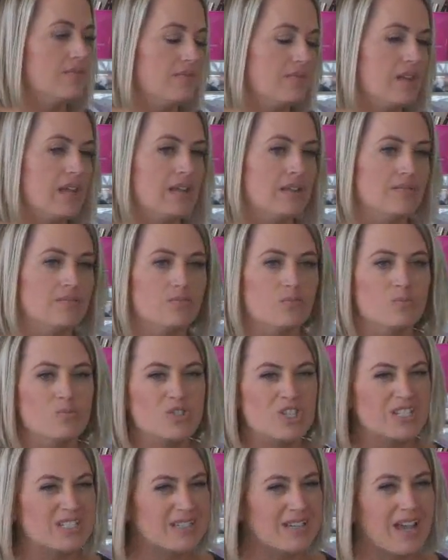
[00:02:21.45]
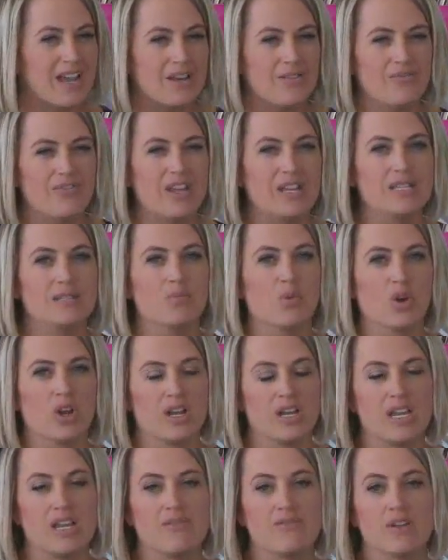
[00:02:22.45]
it just kind of fades more
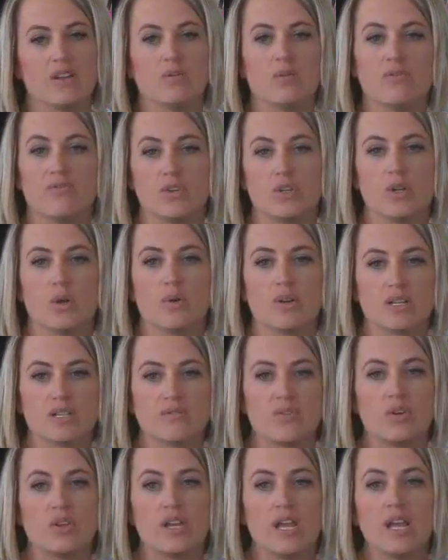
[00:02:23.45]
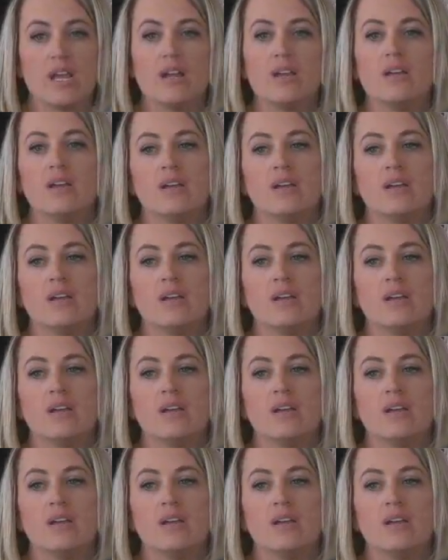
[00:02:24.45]
uneven if you don't exfoliate.